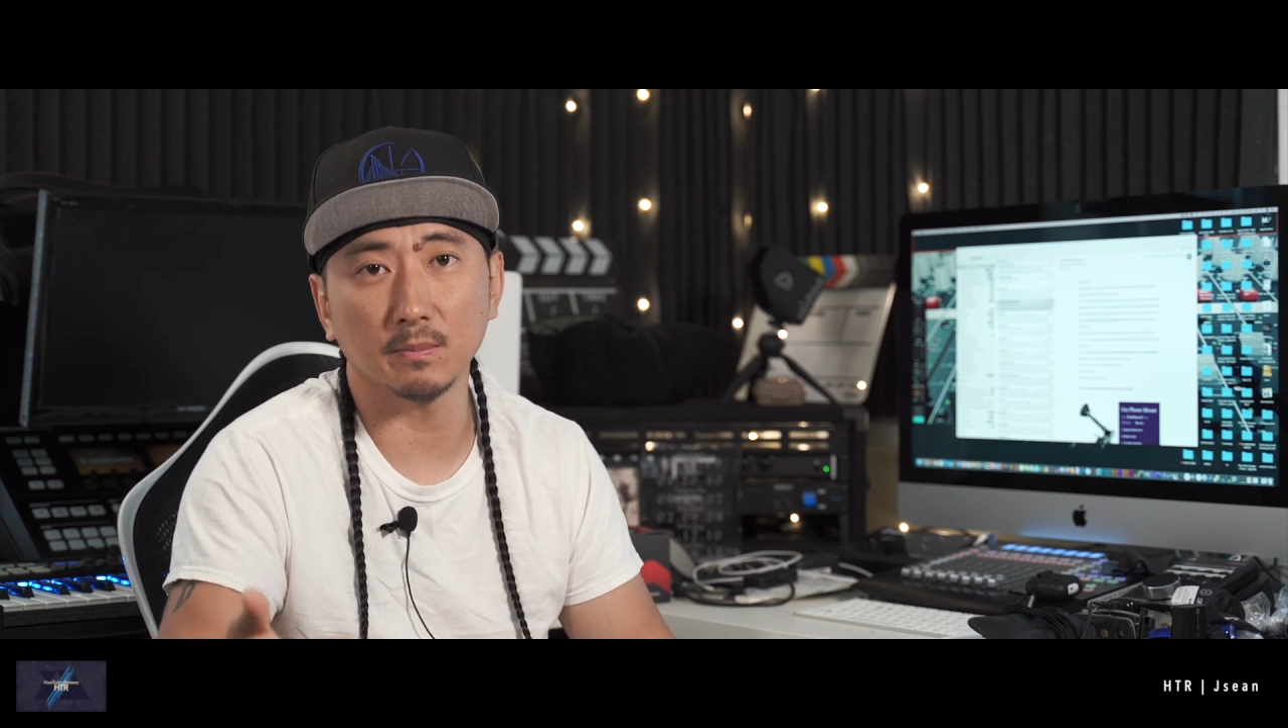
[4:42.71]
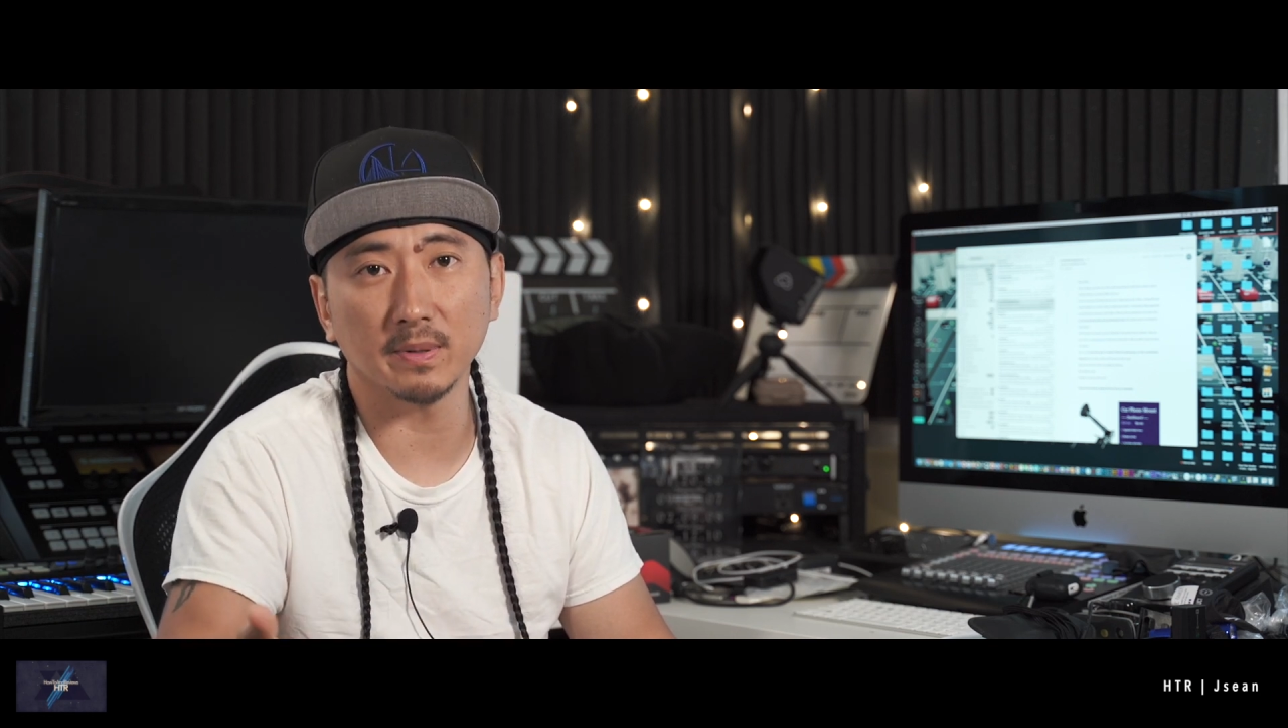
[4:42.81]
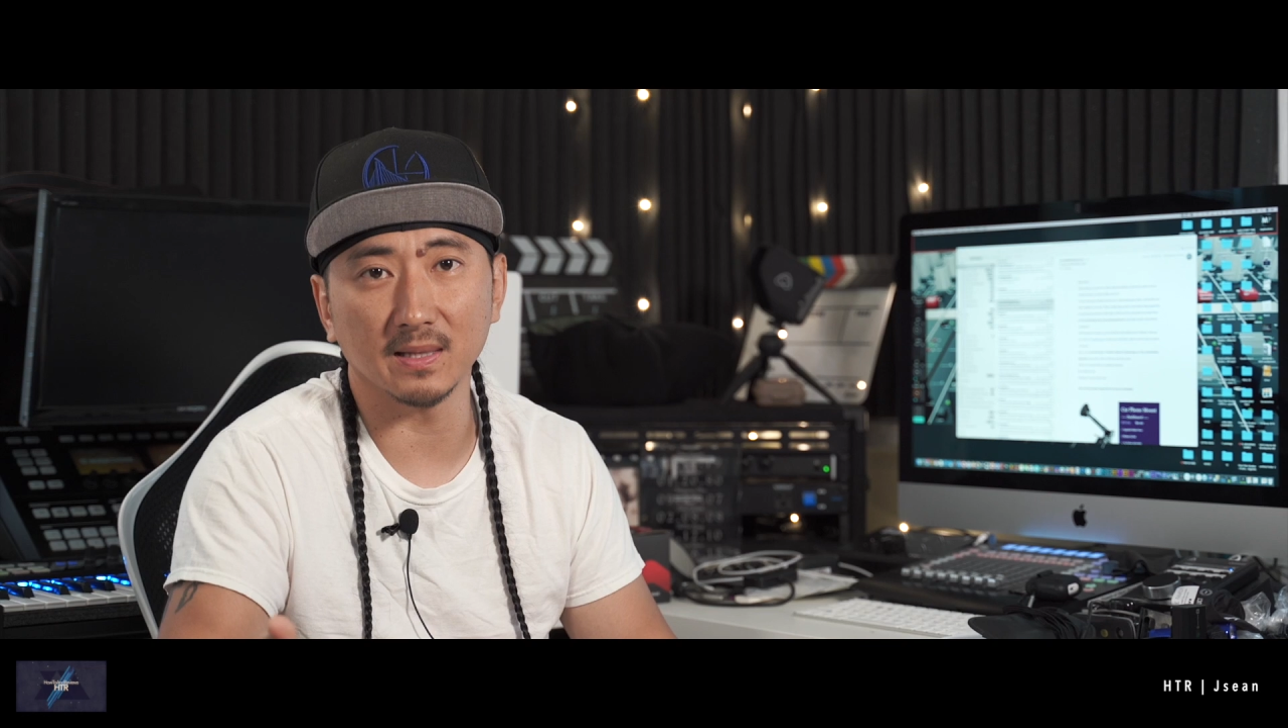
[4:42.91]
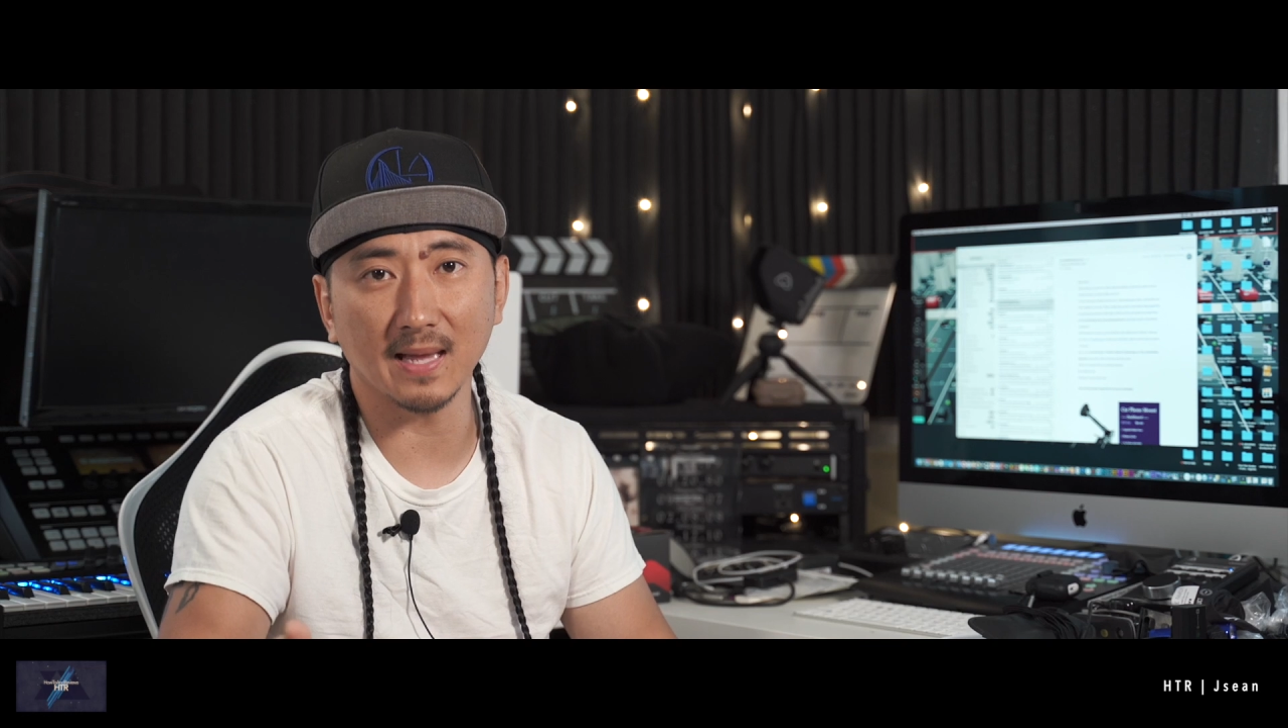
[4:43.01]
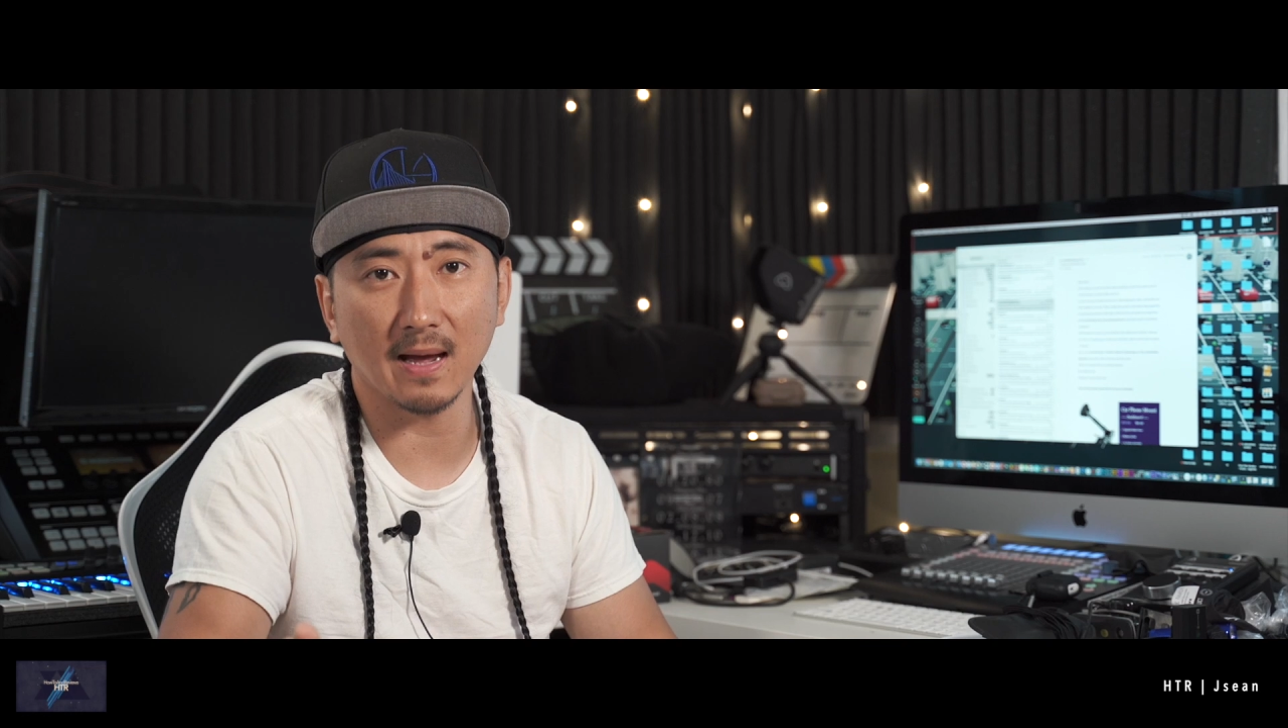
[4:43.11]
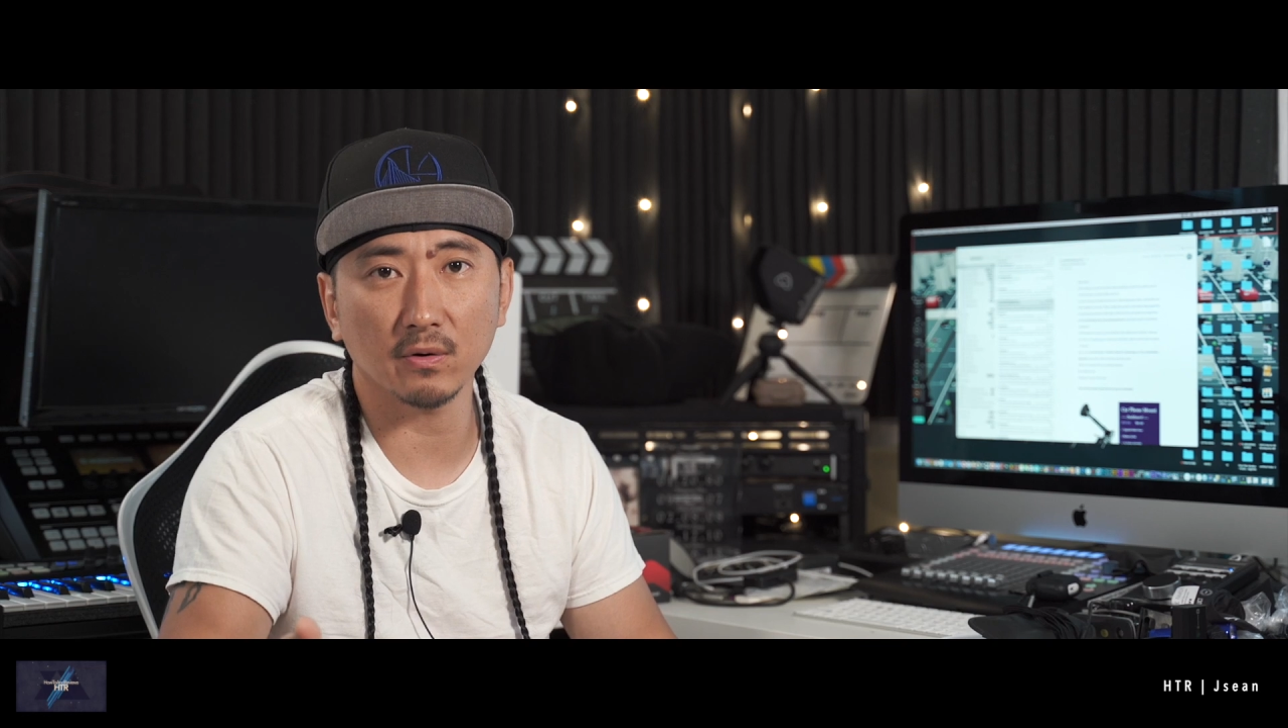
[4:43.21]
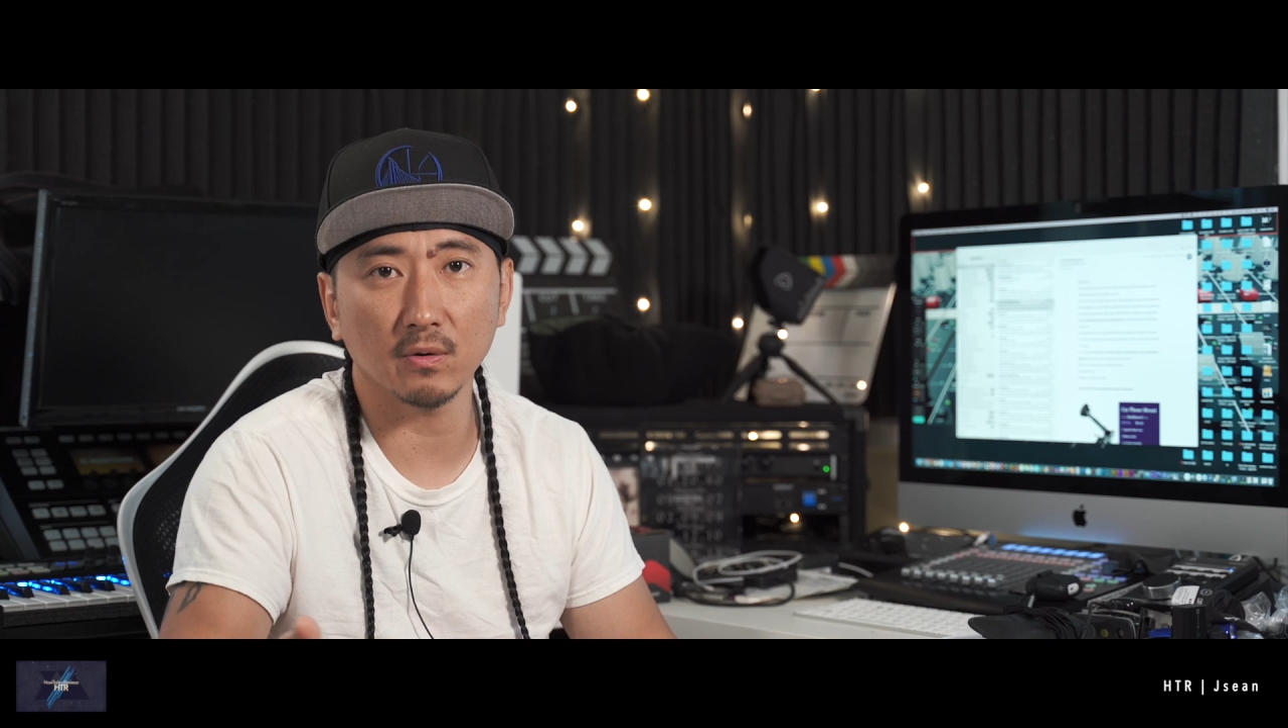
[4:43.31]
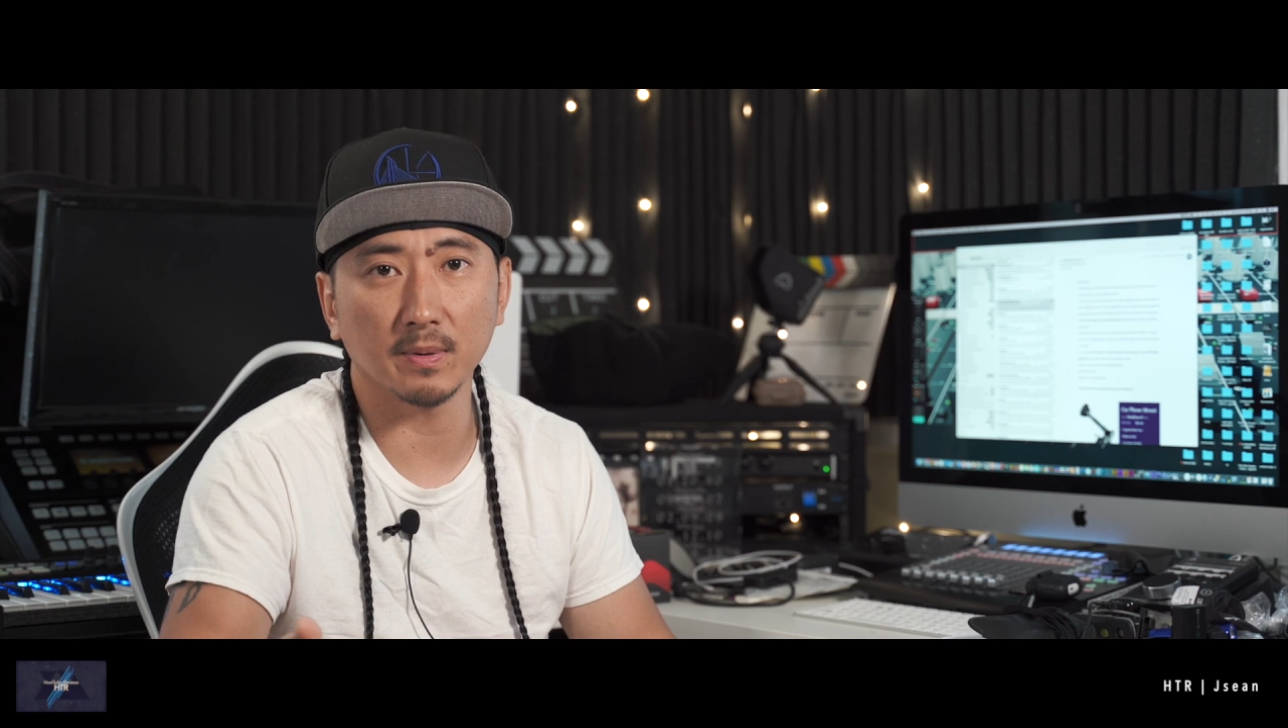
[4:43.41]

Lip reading: bit louder,